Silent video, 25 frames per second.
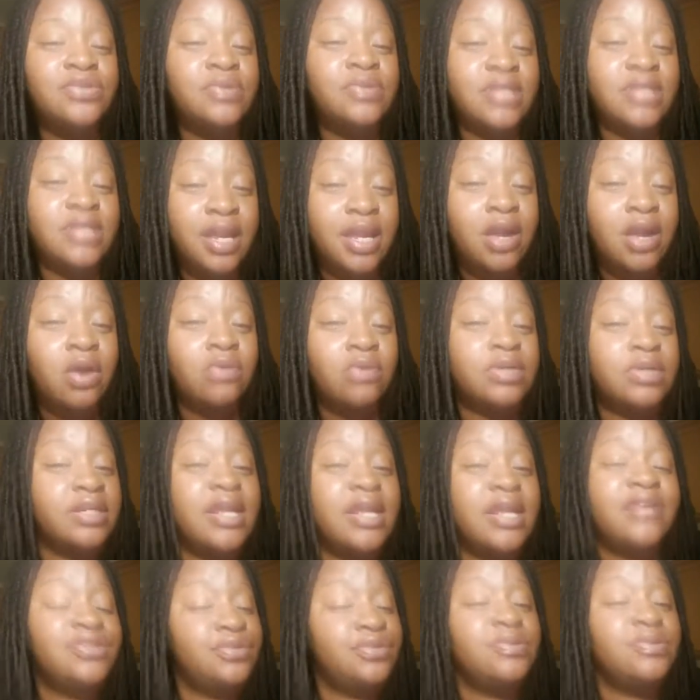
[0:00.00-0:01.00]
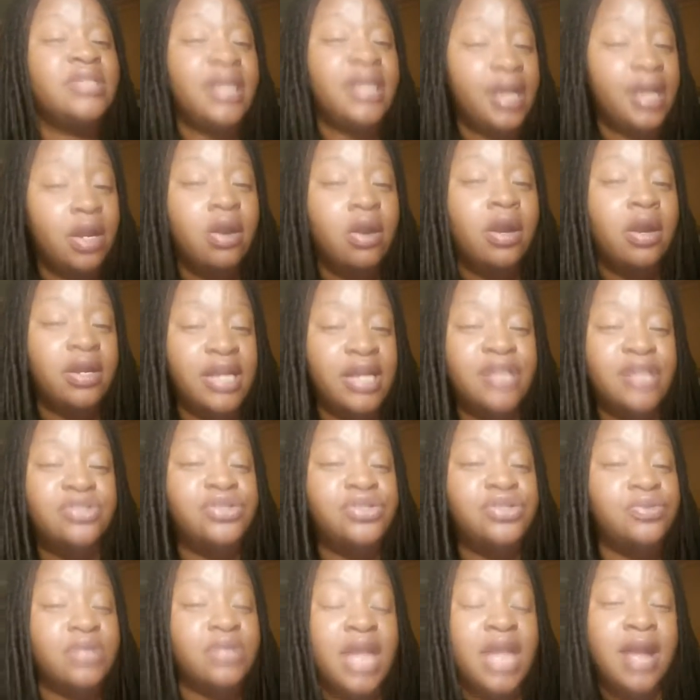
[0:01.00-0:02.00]
you tell her
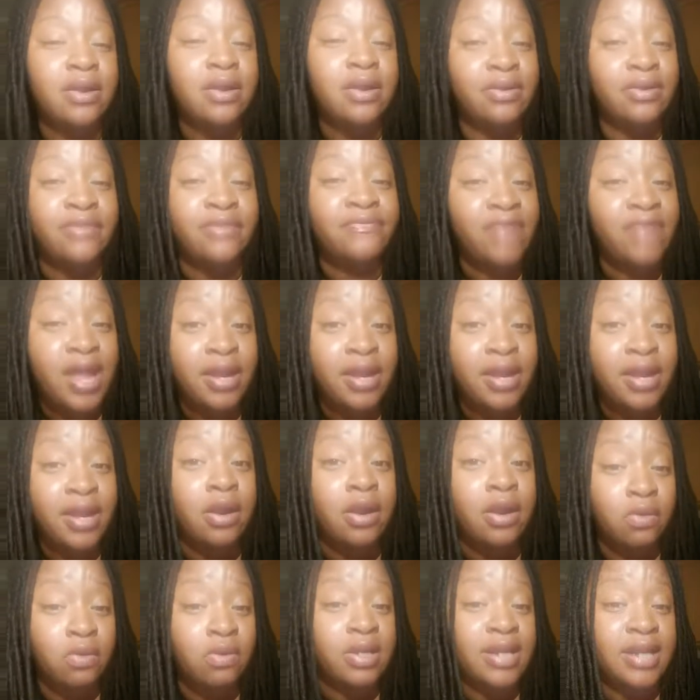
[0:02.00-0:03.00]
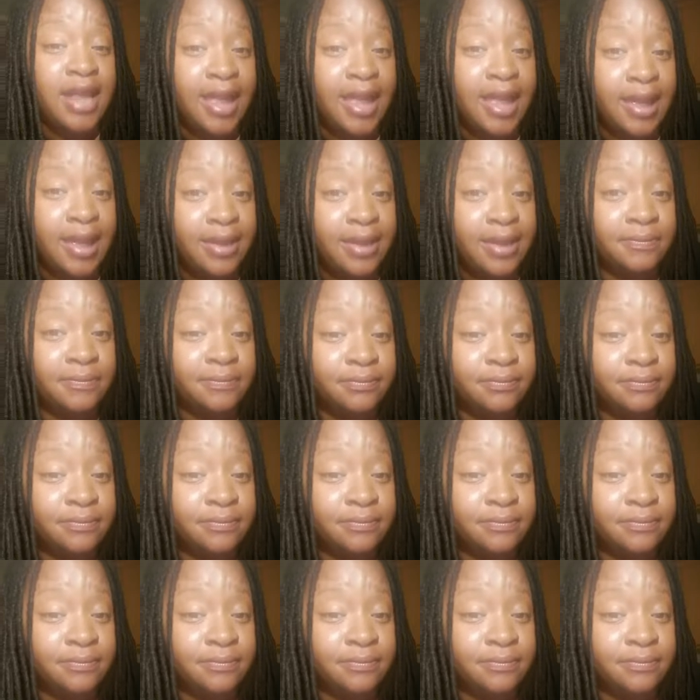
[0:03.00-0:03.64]
that you're not gonna fight her on that.